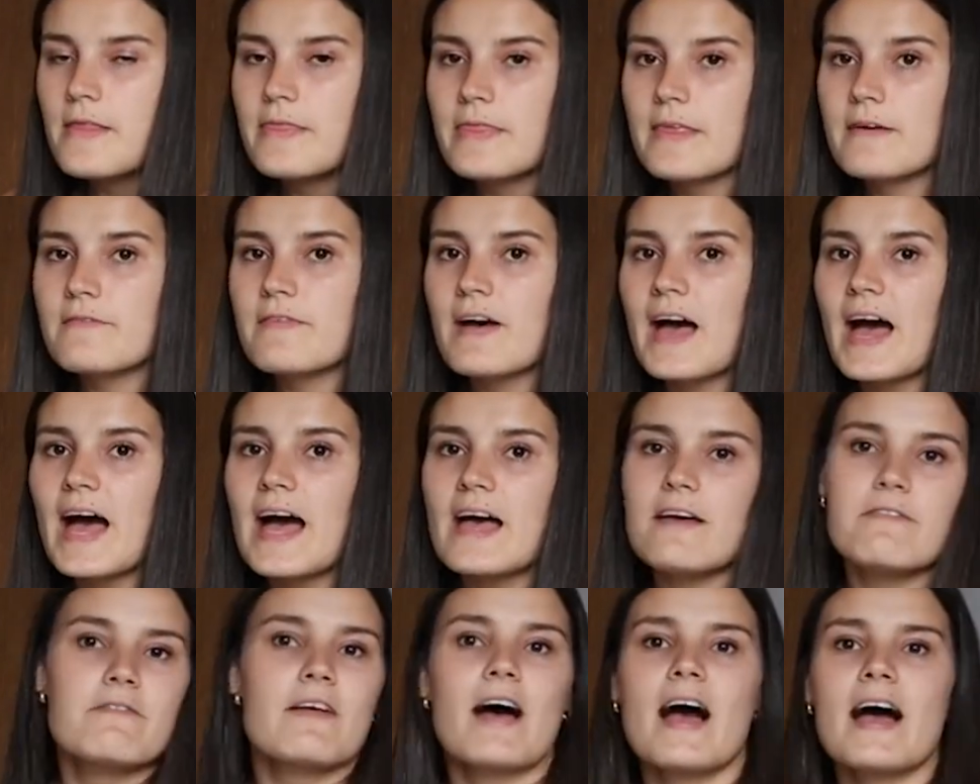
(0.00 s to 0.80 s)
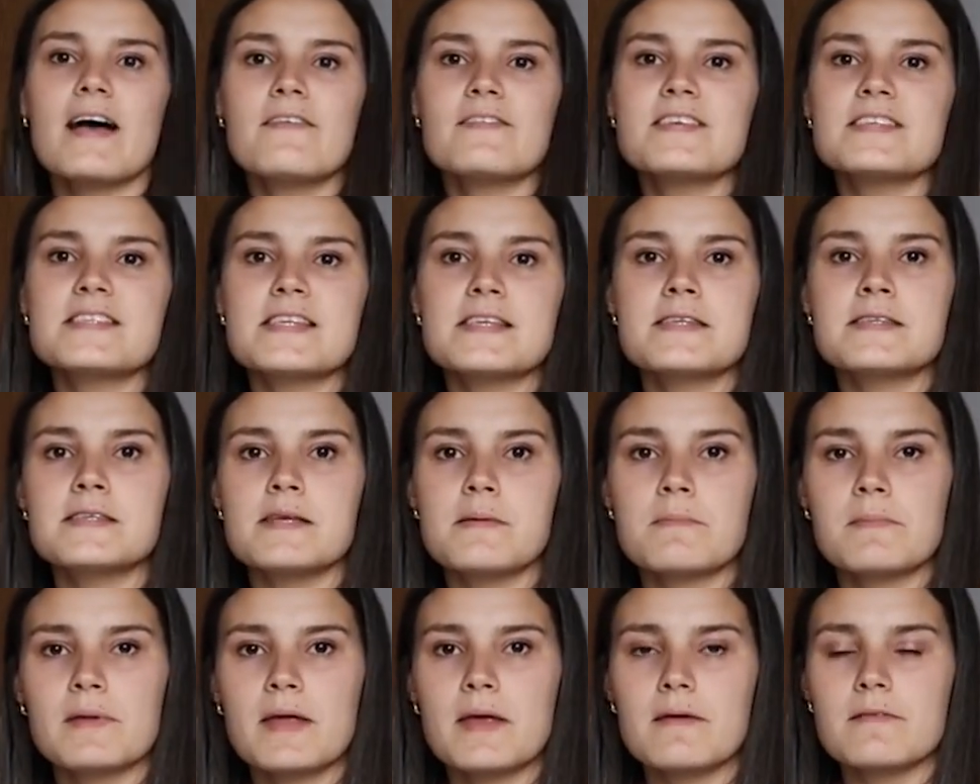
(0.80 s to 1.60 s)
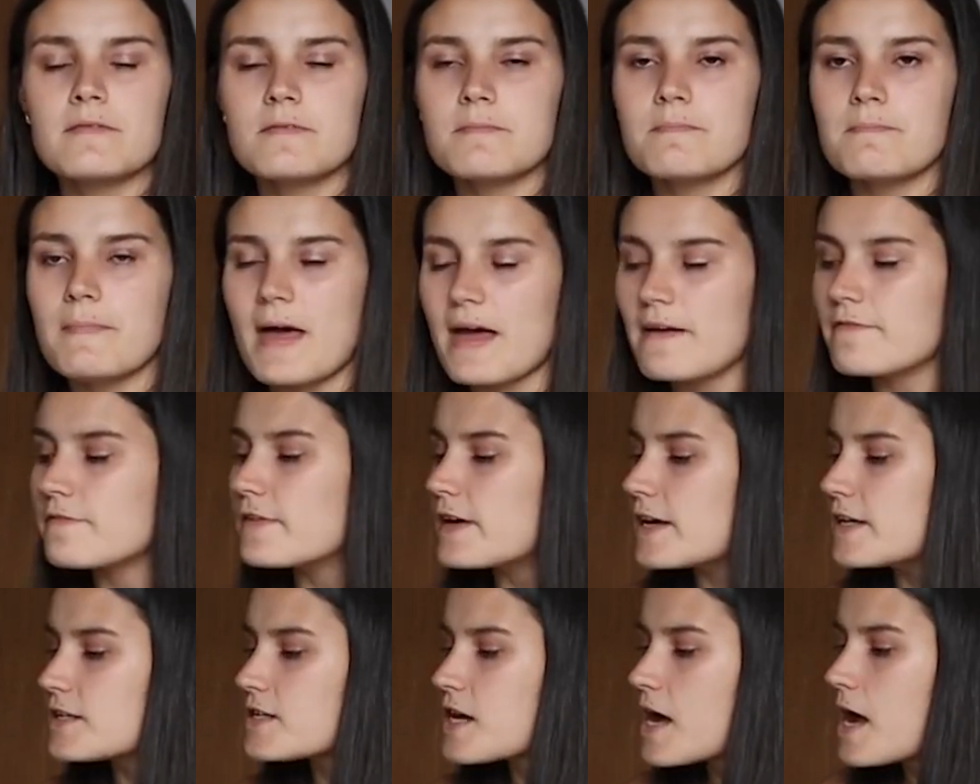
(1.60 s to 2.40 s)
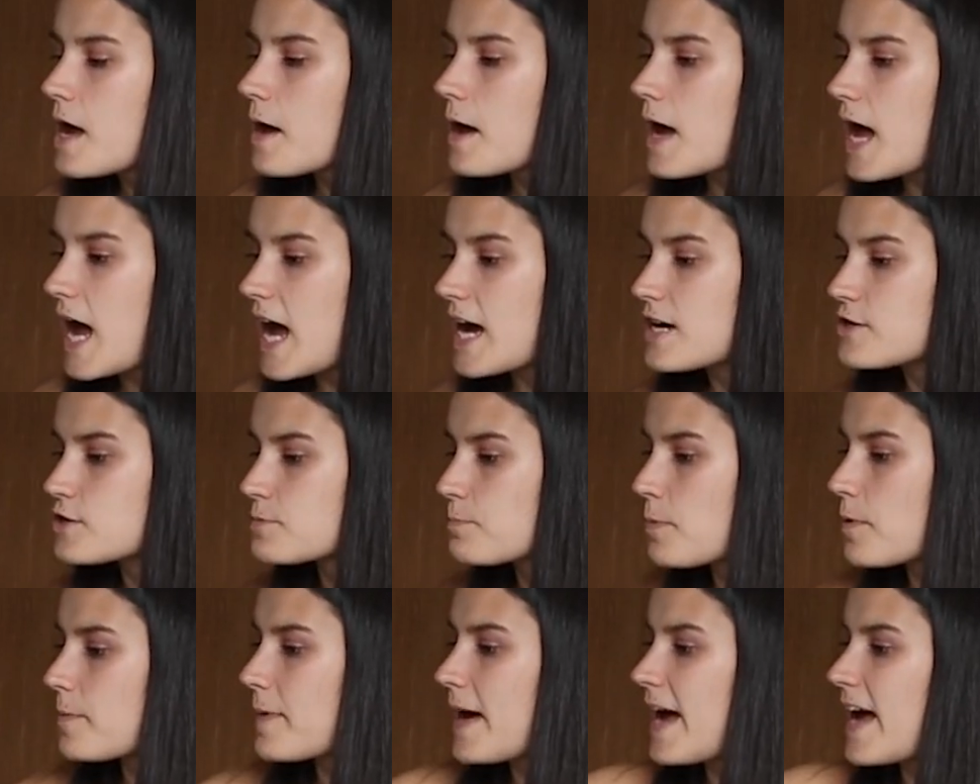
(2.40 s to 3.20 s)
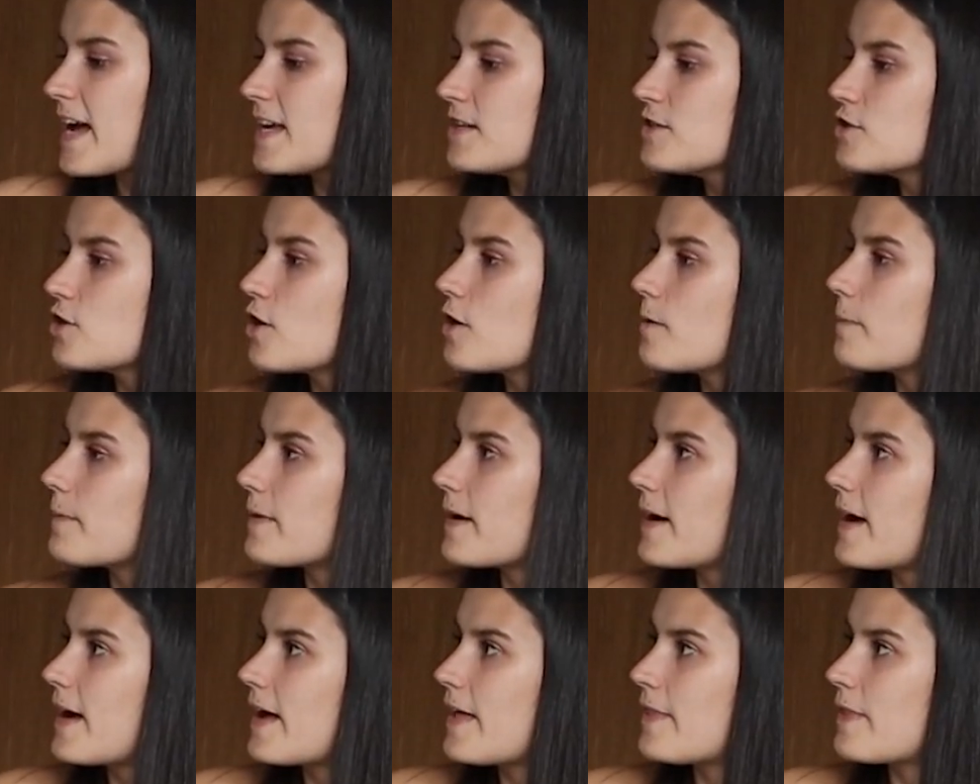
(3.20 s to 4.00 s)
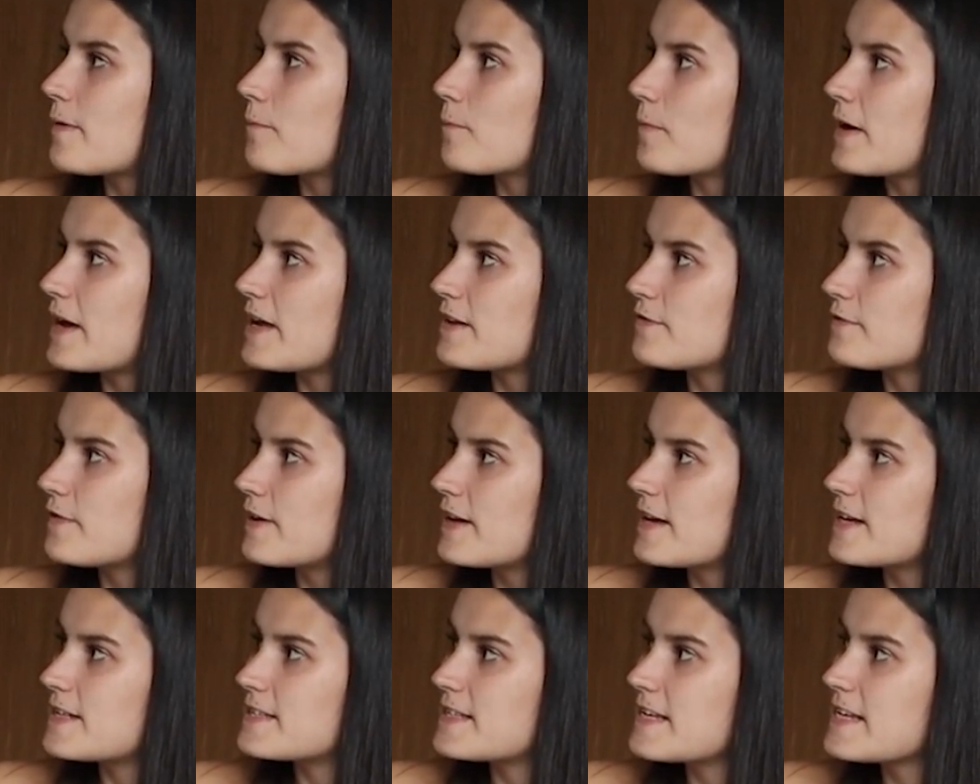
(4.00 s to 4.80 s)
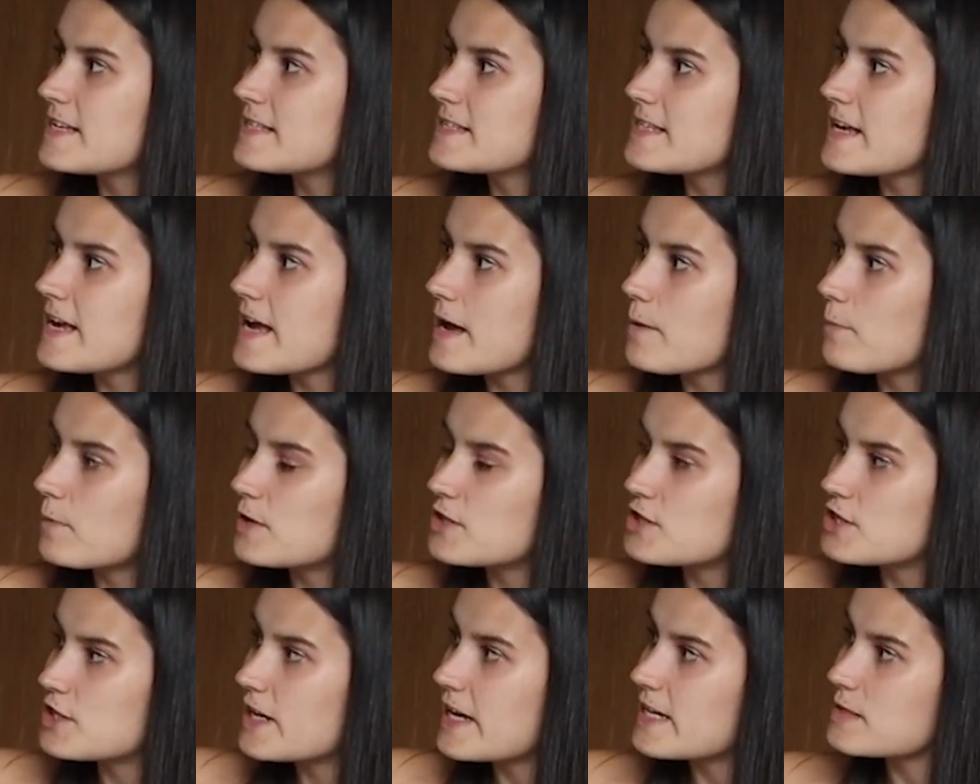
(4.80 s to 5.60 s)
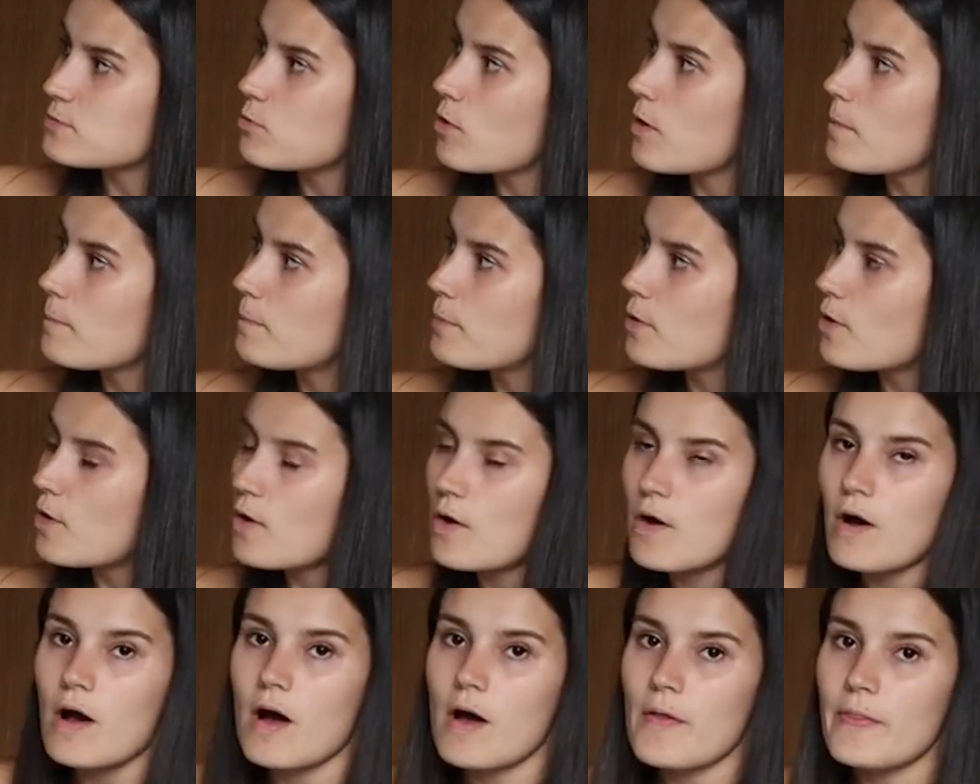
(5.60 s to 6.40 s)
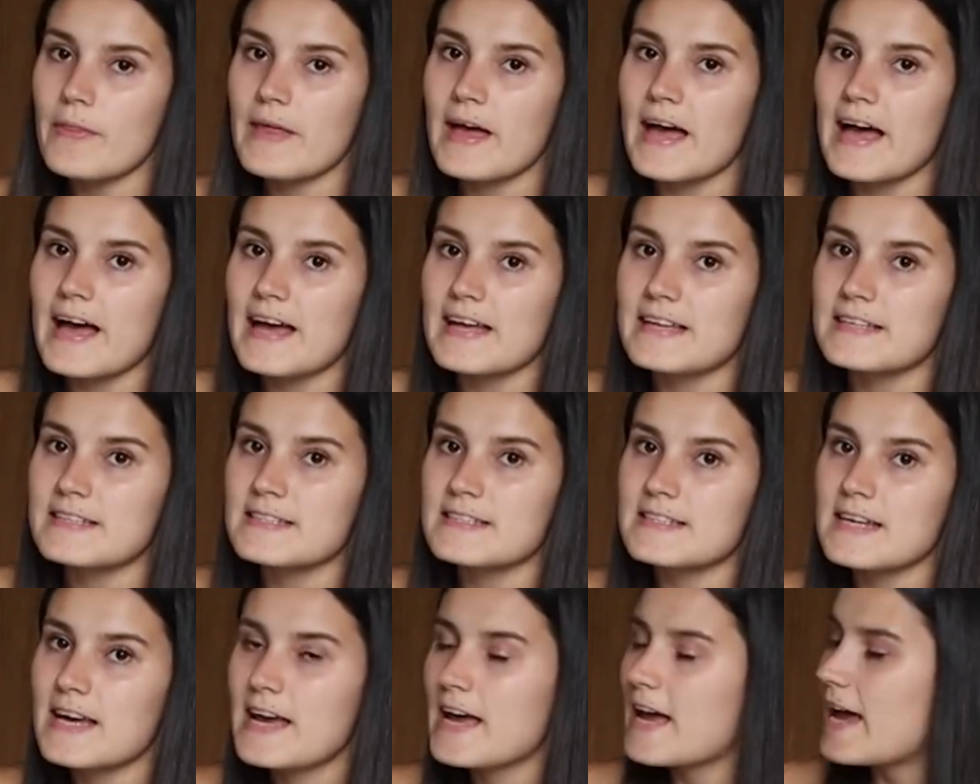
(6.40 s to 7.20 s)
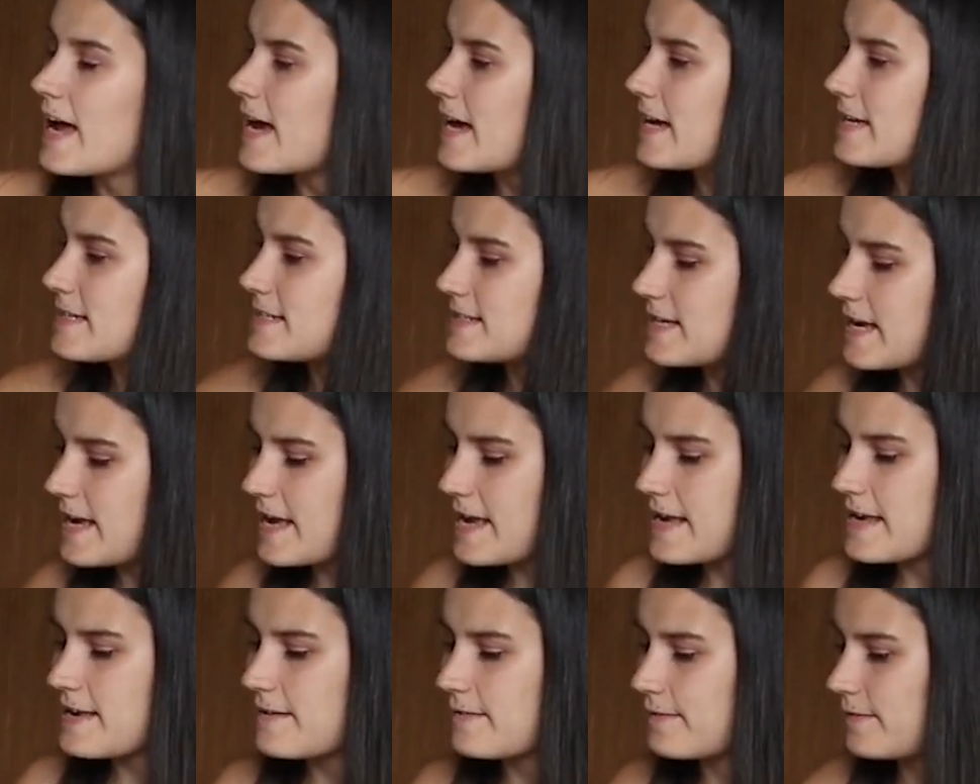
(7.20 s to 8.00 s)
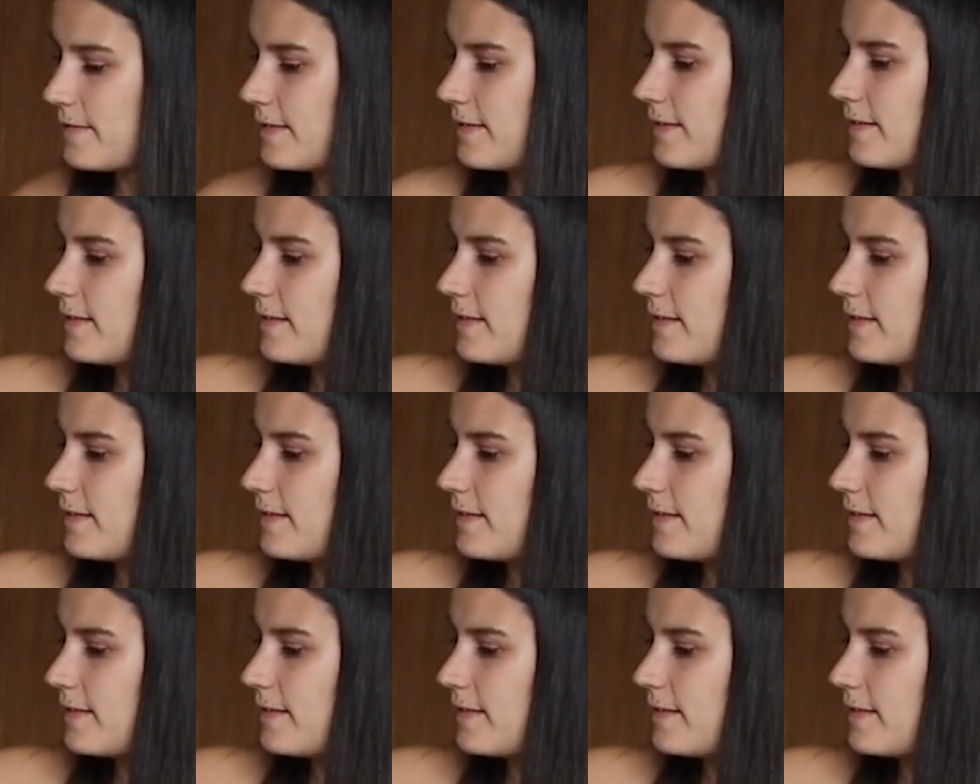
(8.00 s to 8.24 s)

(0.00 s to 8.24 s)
Then the high five, is a similar method. I just put my hand up and then waited for her to hit it. And when she gets one paw on the hand, I say,